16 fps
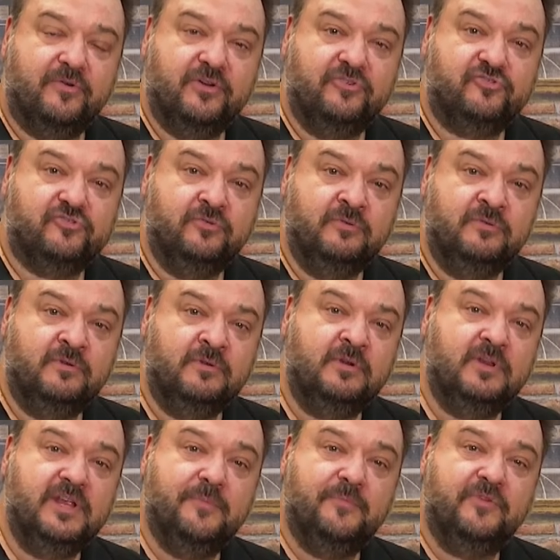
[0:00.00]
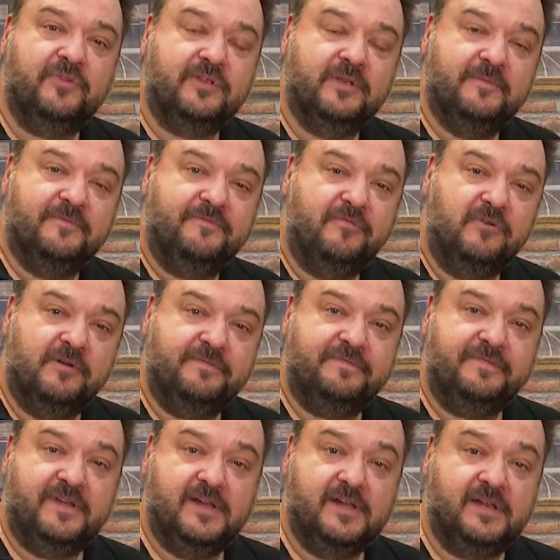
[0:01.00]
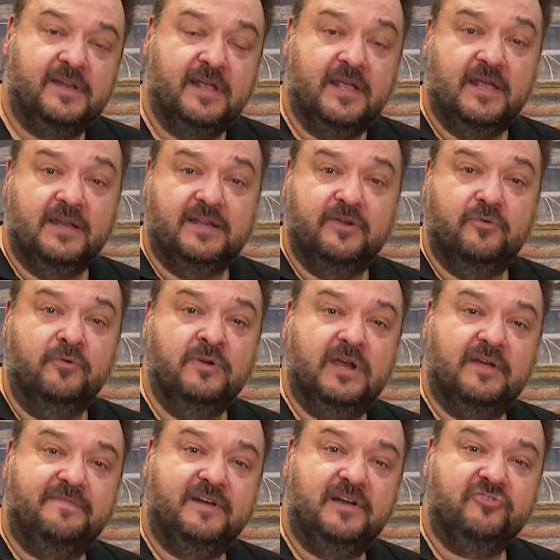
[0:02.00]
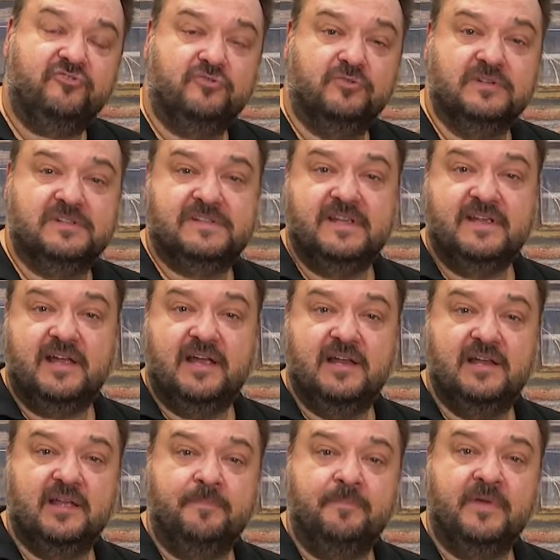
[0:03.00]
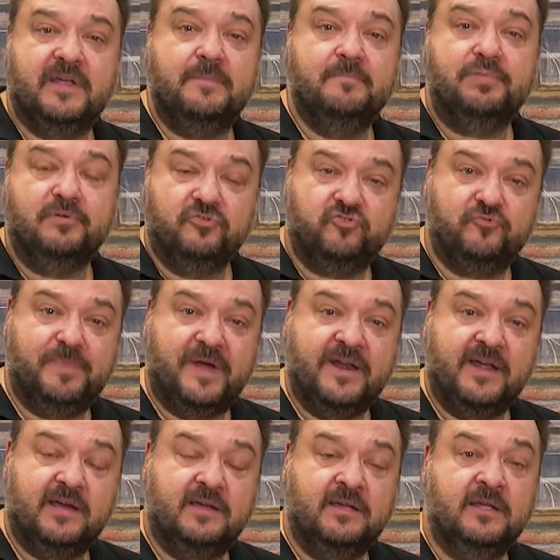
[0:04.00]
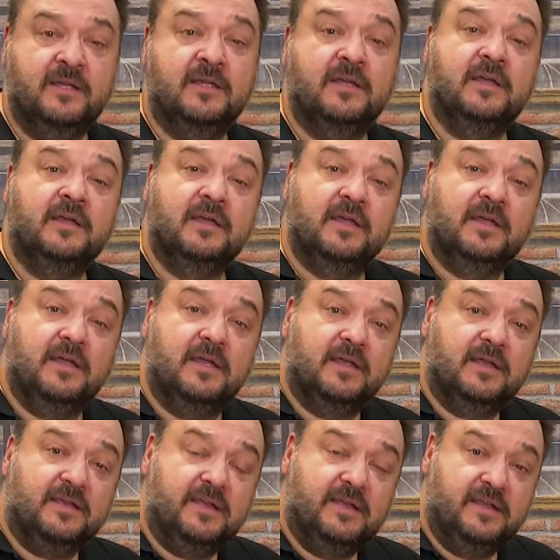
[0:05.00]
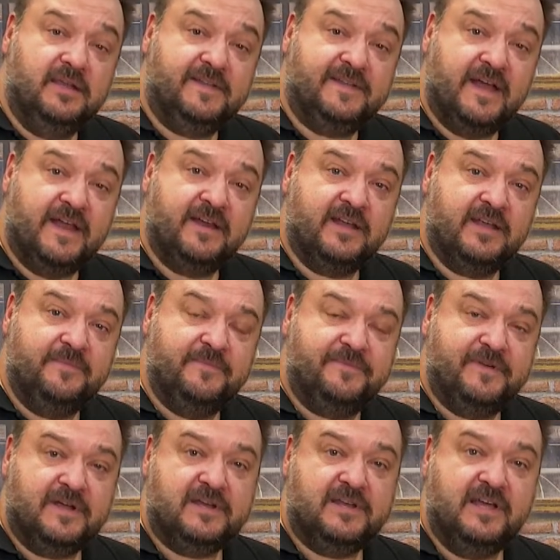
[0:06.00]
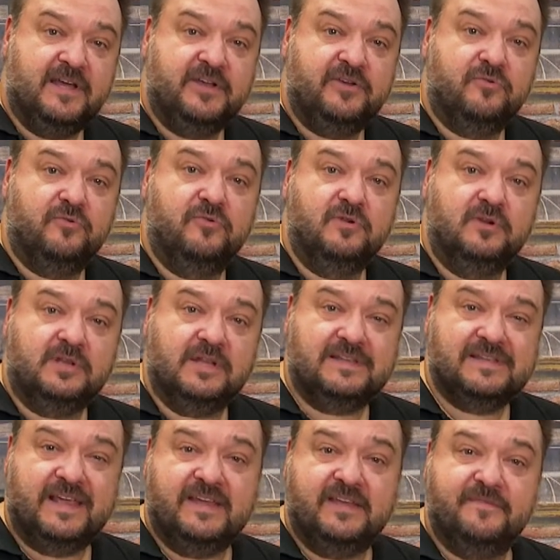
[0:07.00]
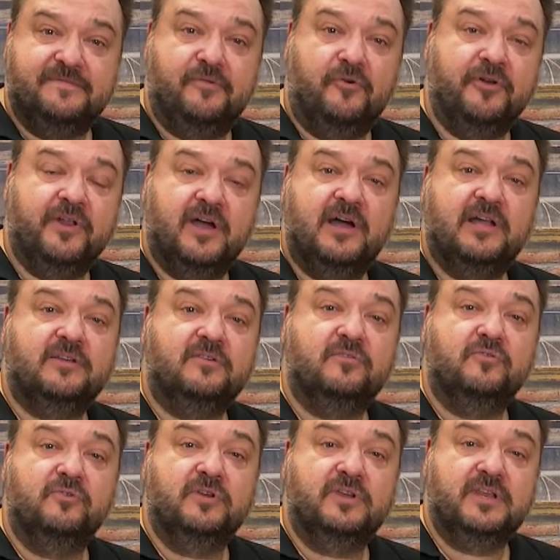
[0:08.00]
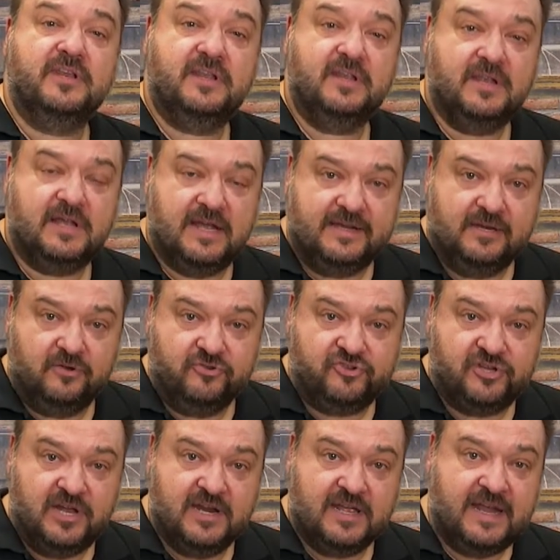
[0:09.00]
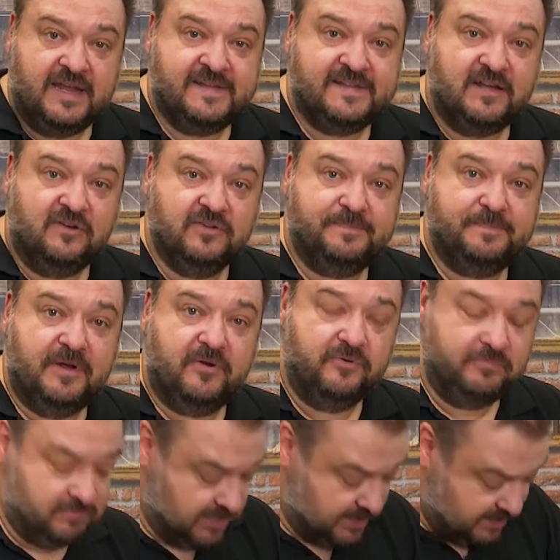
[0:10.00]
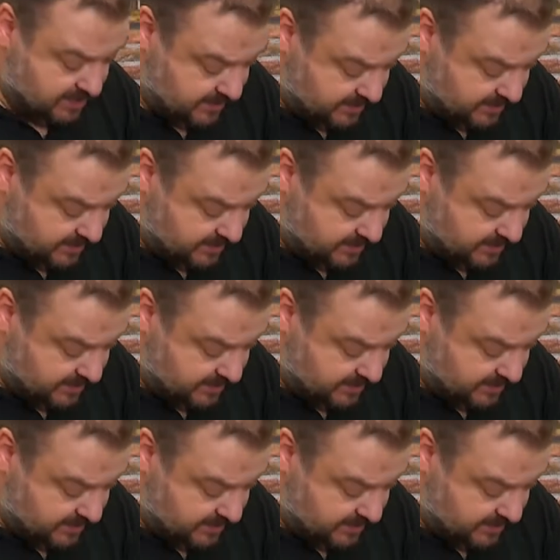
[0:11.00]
first have to remove the undershield, the multi-V belt including tensioner the timing belt guard, the front right wheel and the front right wheel arch liner. Then you still have the engine